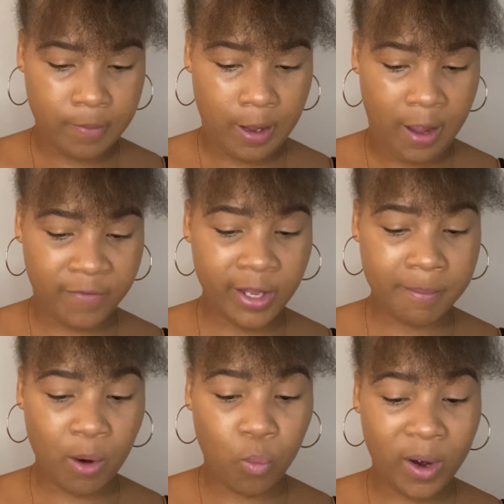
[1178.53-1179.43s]
I feel like
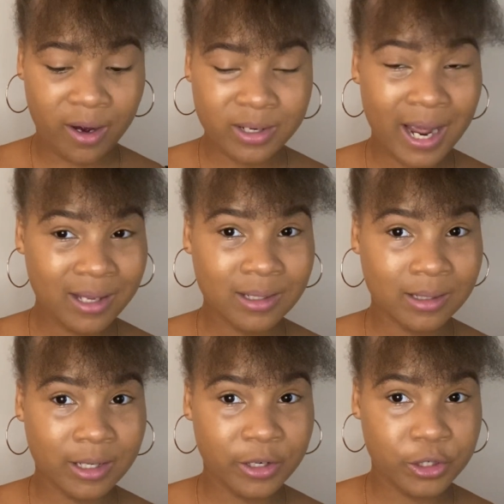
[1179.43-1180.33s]
my wear test is
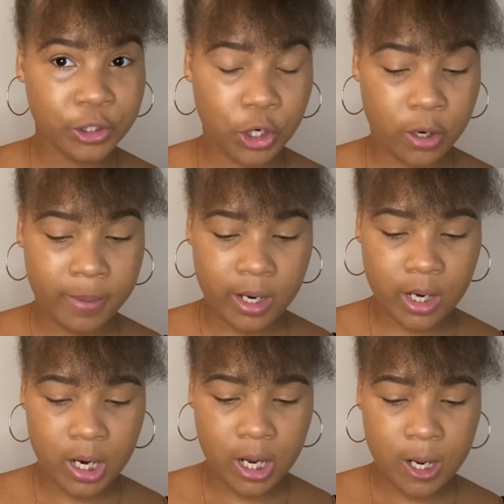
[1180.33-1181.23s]
gonna determine
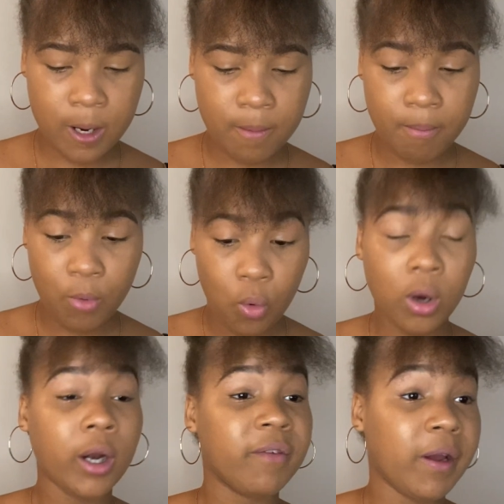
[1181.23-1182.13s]

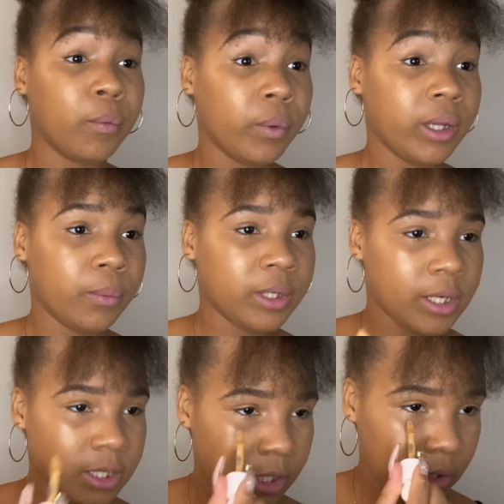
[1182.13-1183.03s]
more if I really would
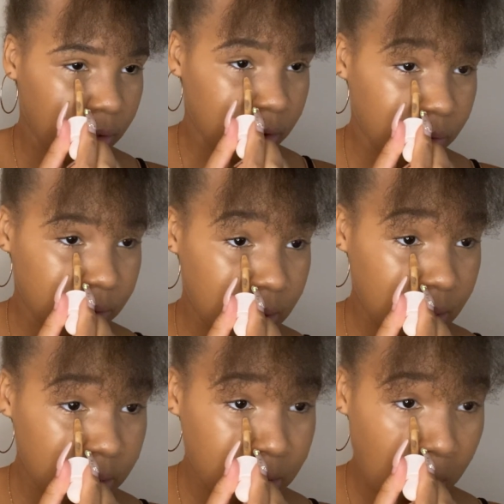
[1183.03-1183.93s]
continue to use these,